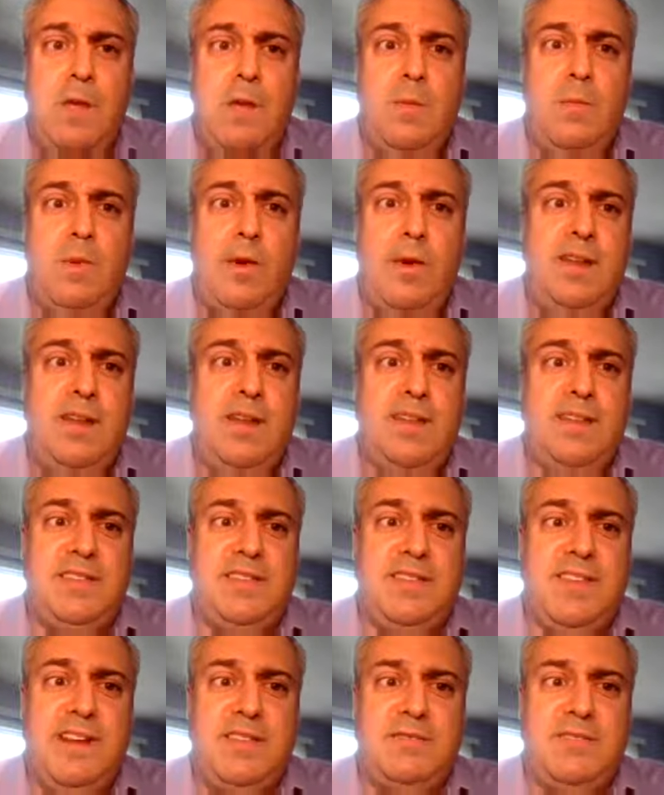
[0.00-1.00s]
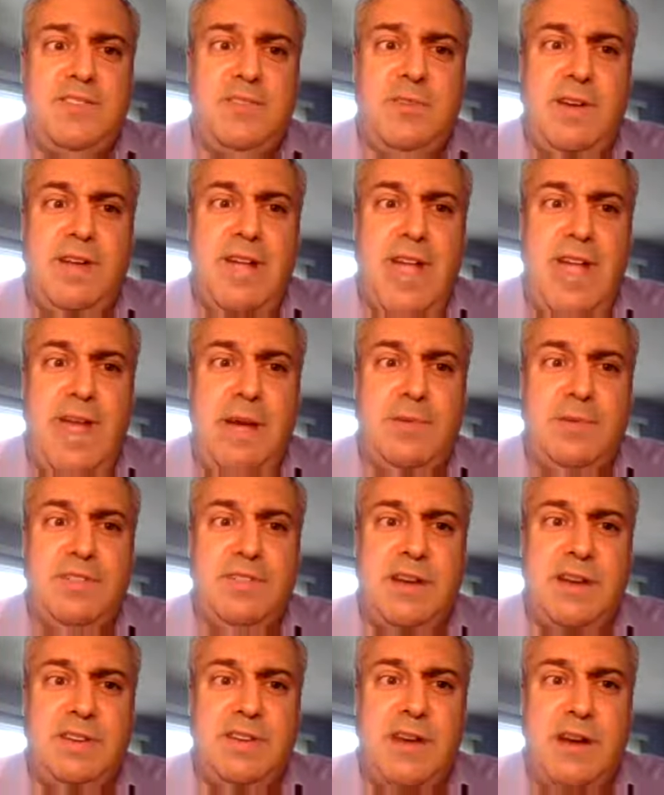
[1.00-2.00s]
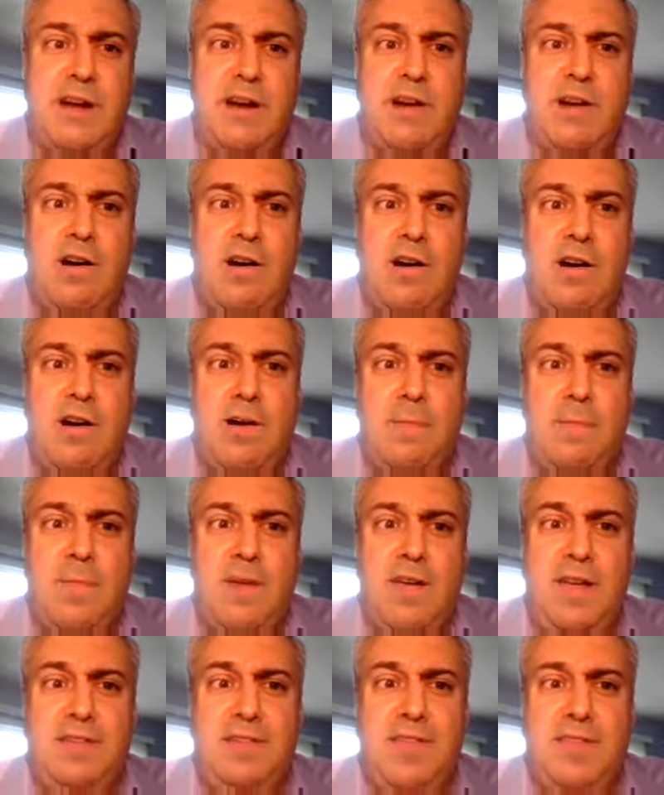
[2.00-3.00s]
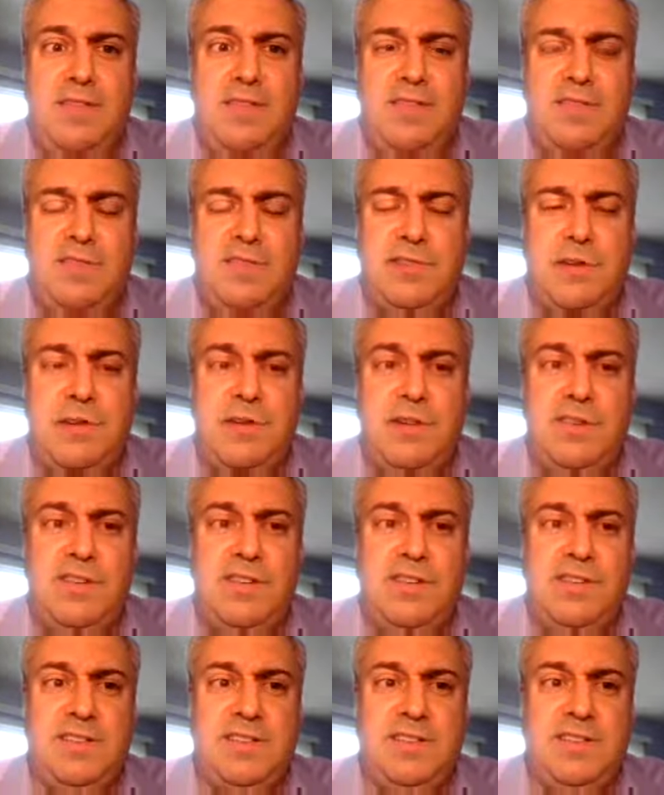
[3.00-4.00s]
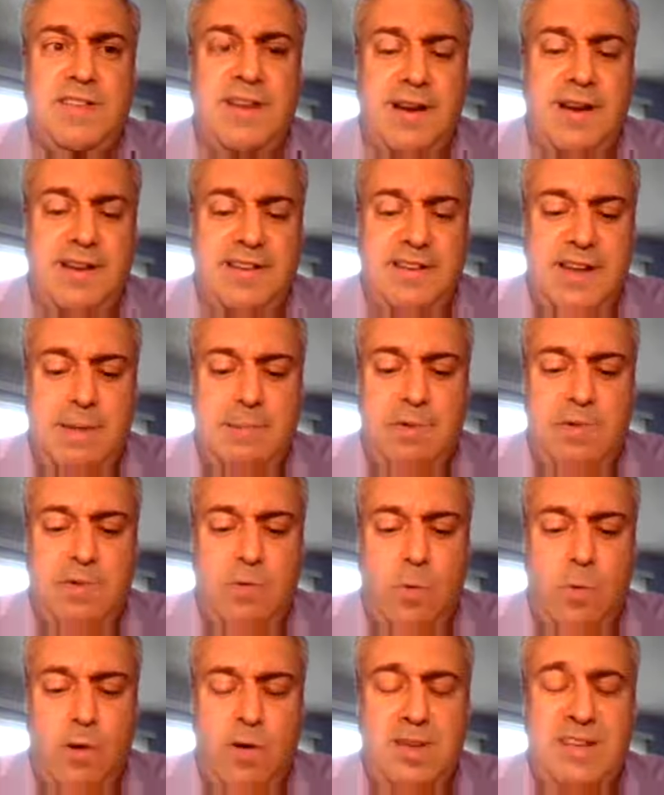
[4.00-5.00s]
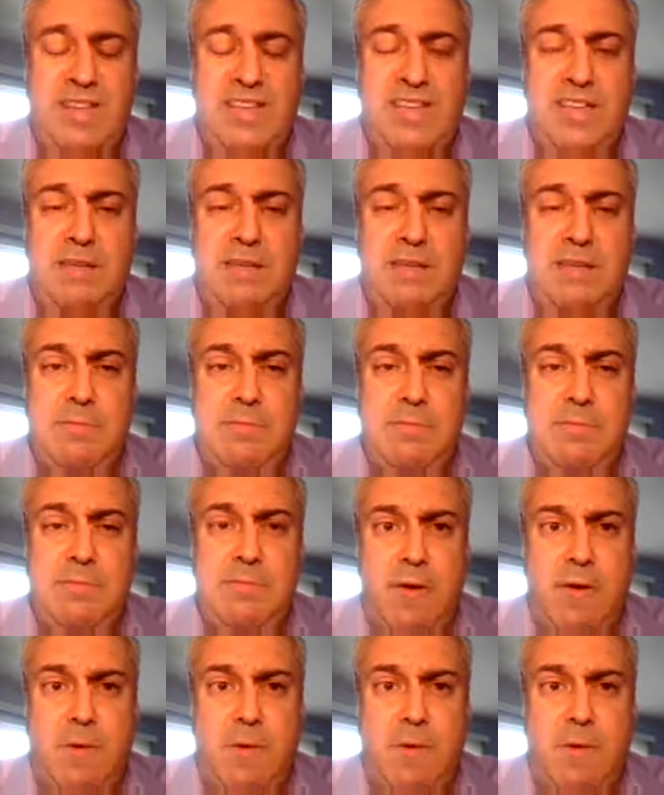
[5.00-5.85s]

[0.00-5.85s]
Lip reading: But instead of doing Amazon.com and then the search, instead I type in the word email